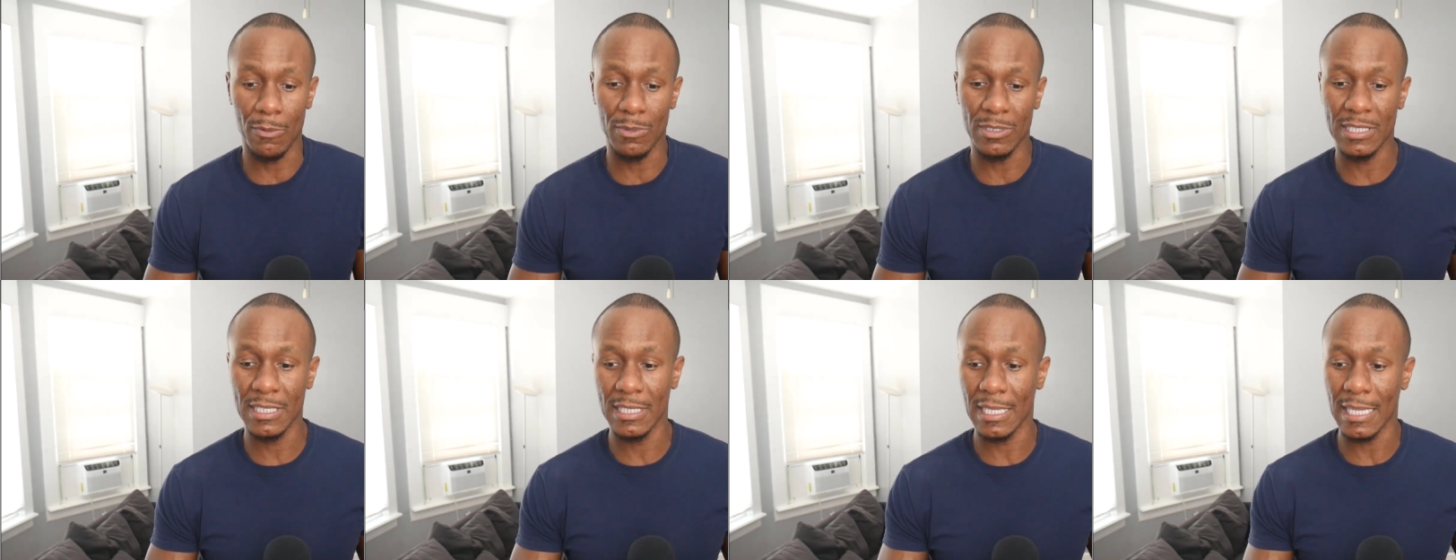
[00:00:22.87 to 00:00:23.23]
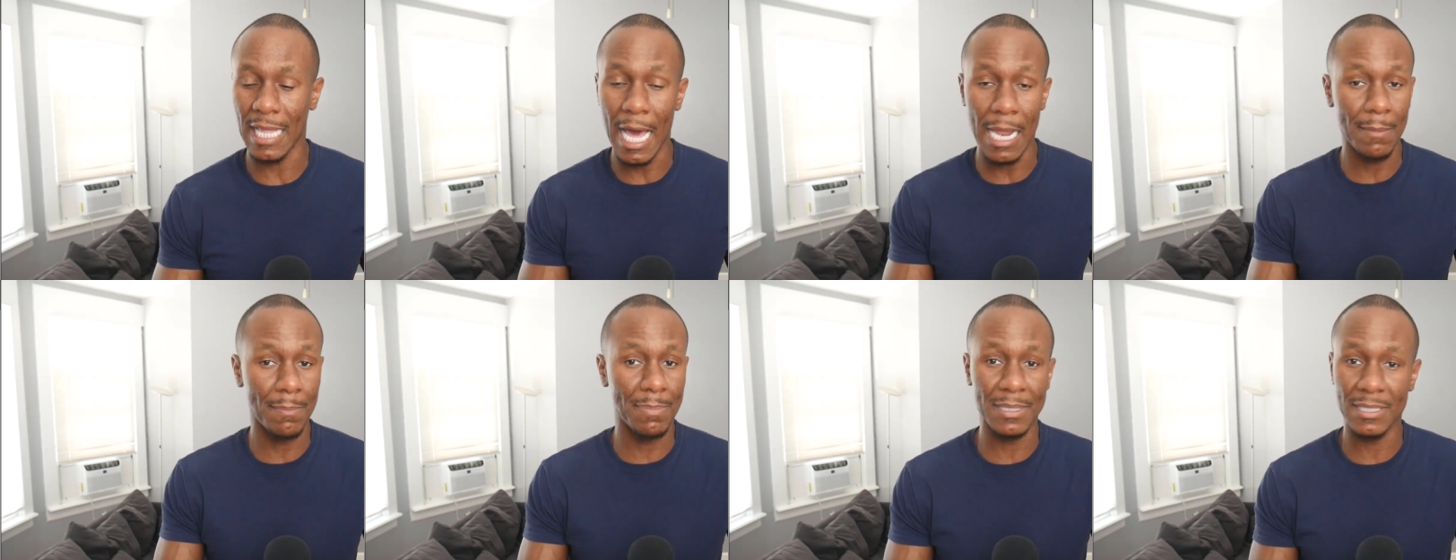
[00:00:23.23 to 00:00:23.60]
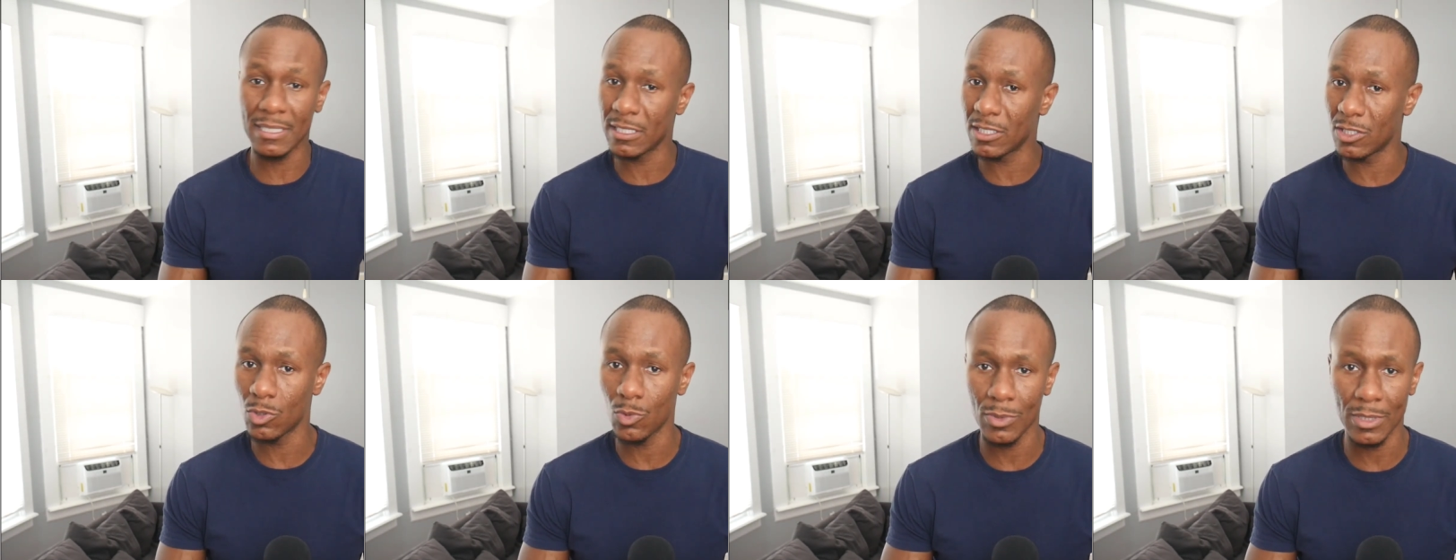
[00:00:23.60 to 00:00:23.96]
We've seen a lot of
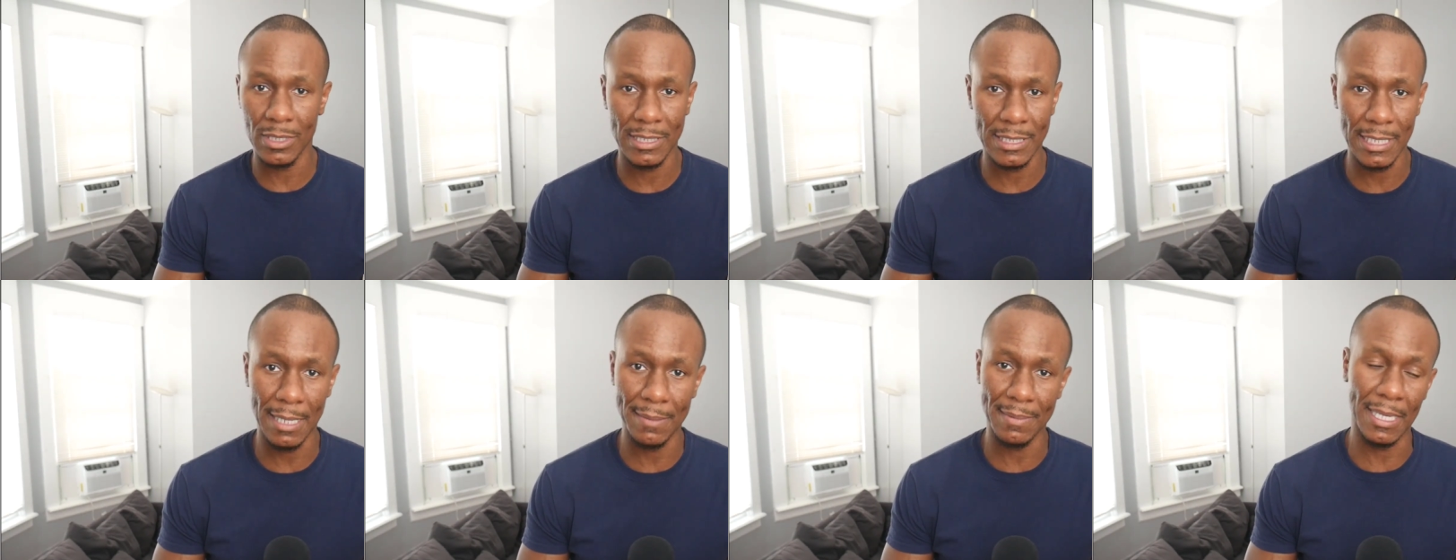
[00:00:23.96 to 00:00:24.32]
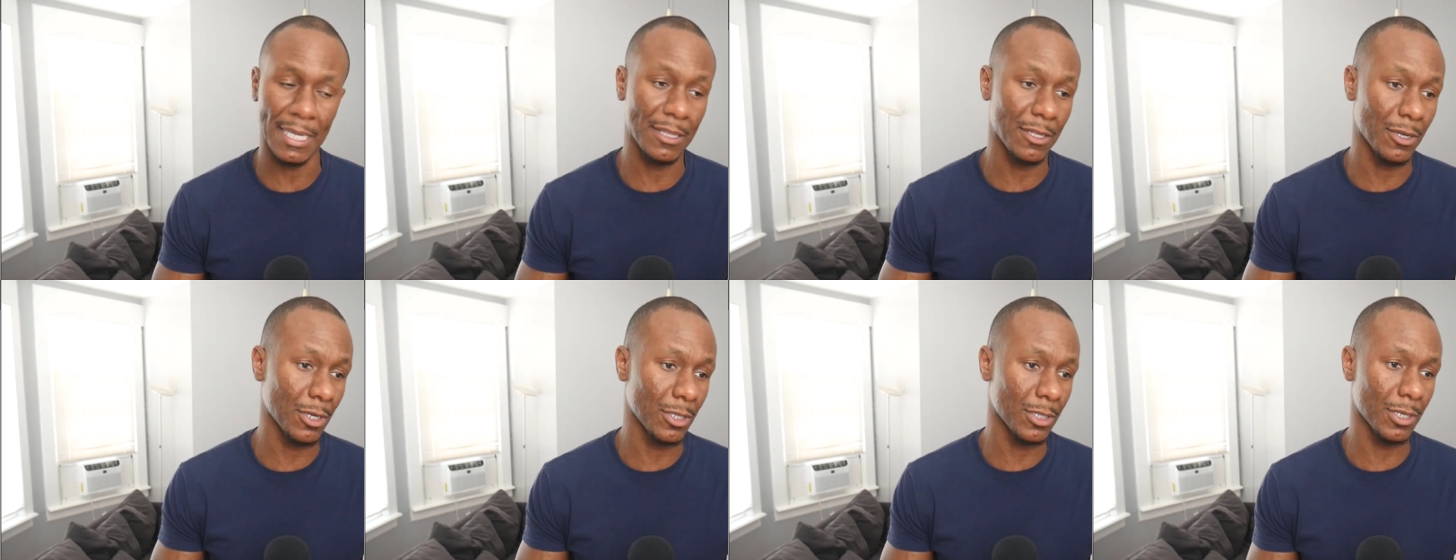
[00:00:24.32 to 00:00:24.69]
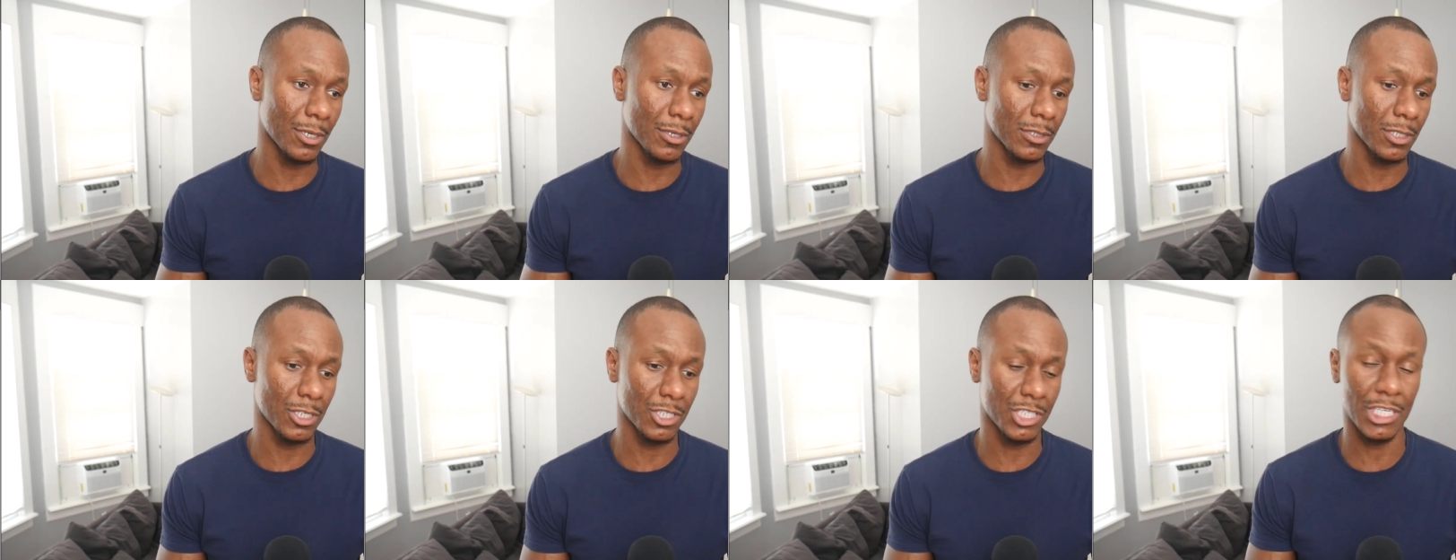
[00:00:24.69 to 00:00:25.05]
businesses doing the same thing.
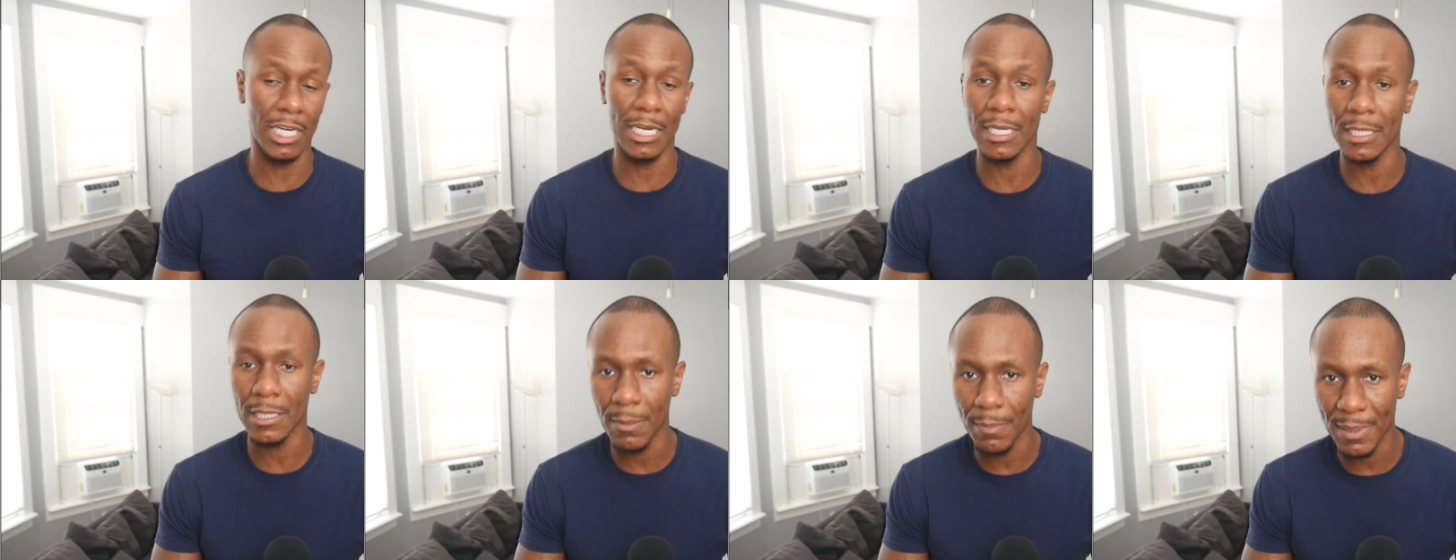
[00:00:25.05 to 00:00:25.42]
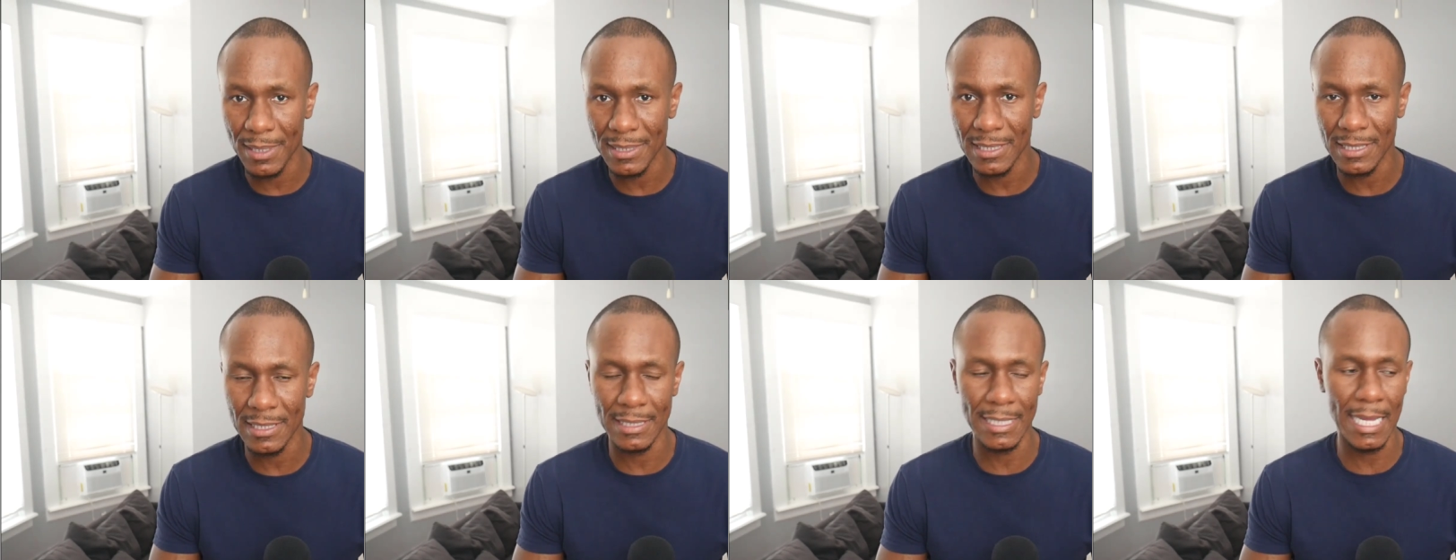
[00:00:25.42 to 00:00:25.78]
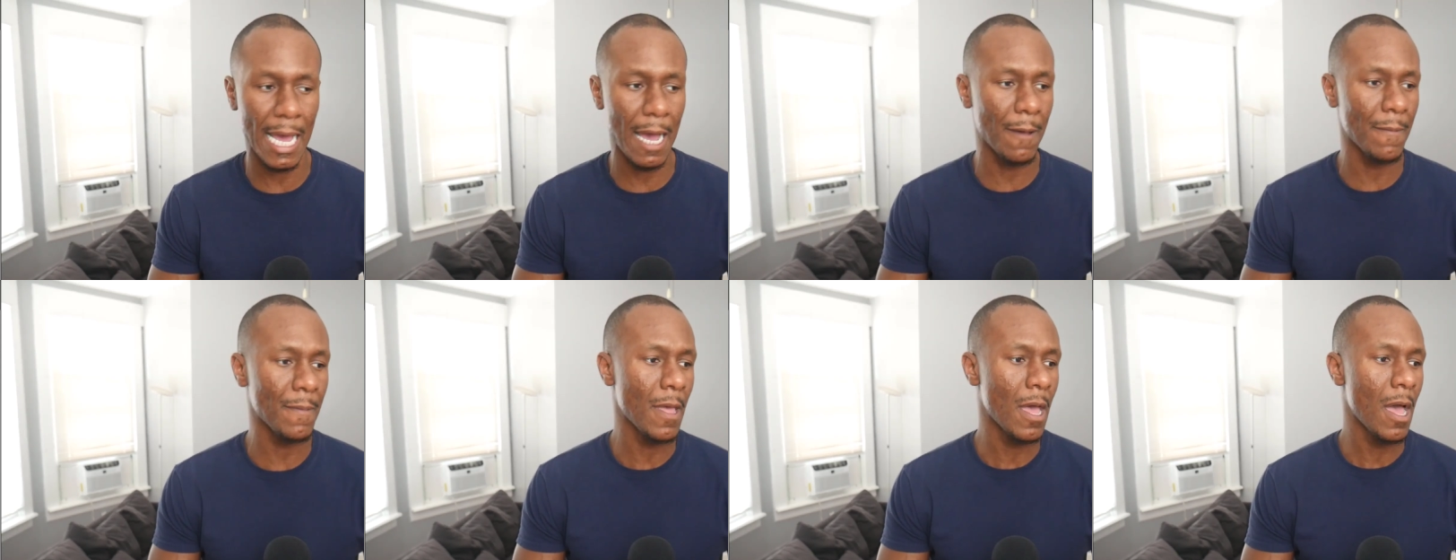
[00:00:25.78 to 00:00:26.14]
They're shutting their business
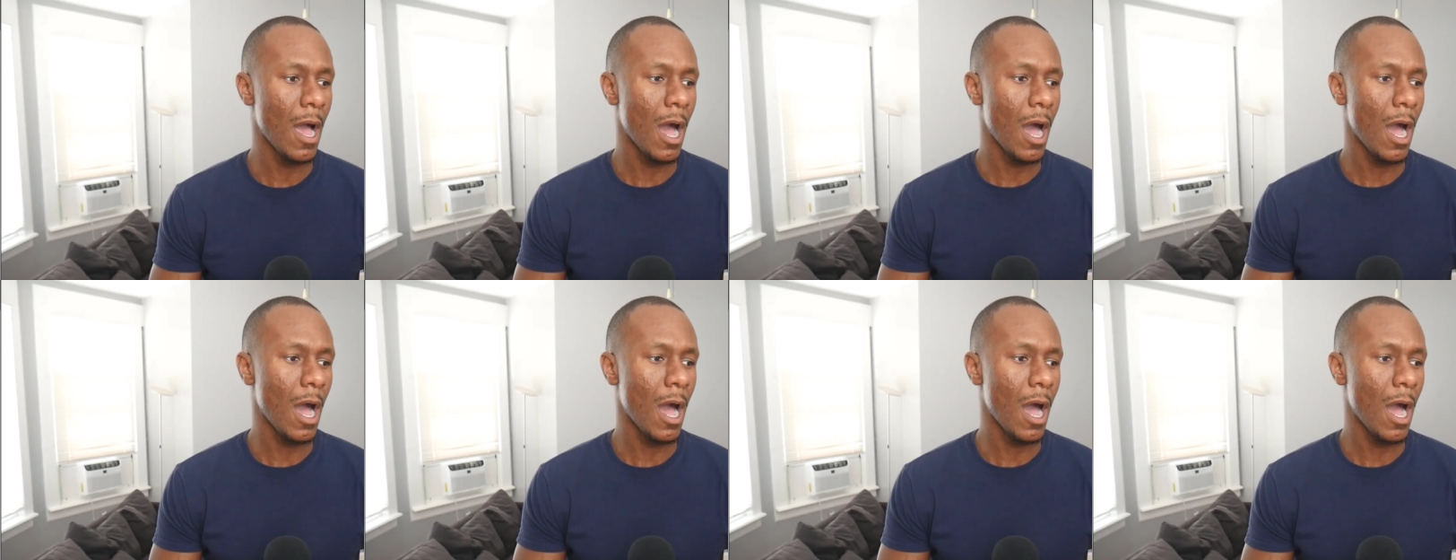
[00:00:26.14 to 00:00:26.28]
down.